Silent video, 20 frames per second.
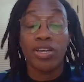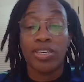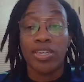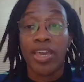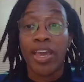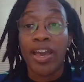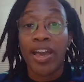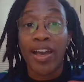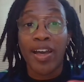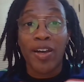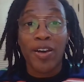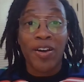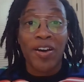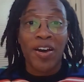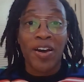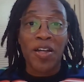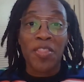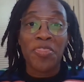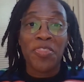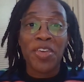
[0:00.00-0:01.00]

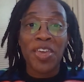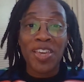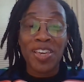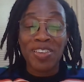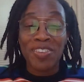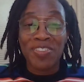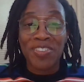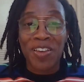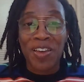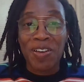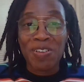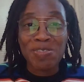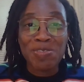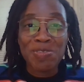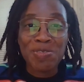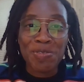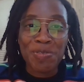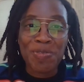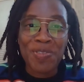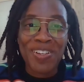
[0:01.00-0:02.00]
Yeah, thanks. I
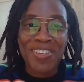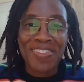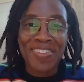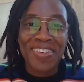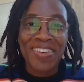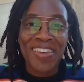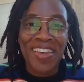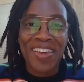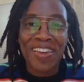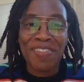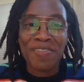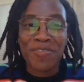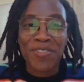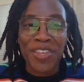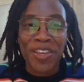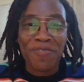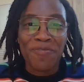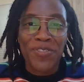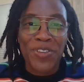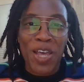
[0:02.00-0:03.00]
also want to thank Anne for
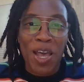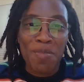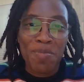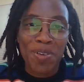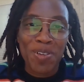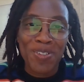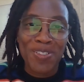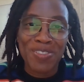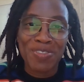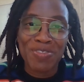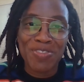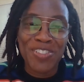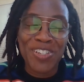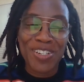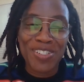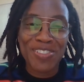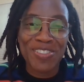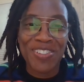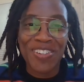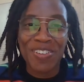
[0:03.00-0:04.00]
that phenomenal
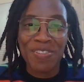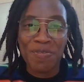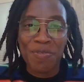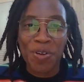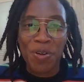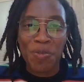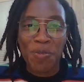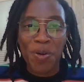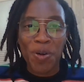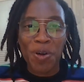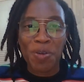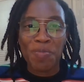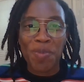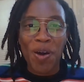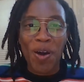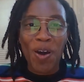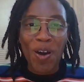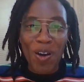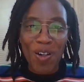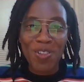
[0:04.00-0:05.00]
introduction and want to welcome
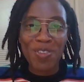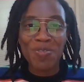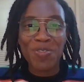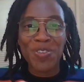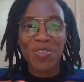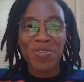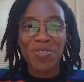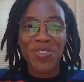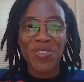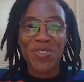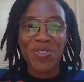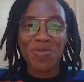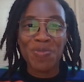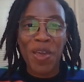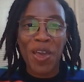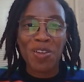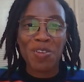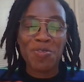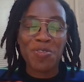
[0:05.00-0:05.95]
all of you to this panel.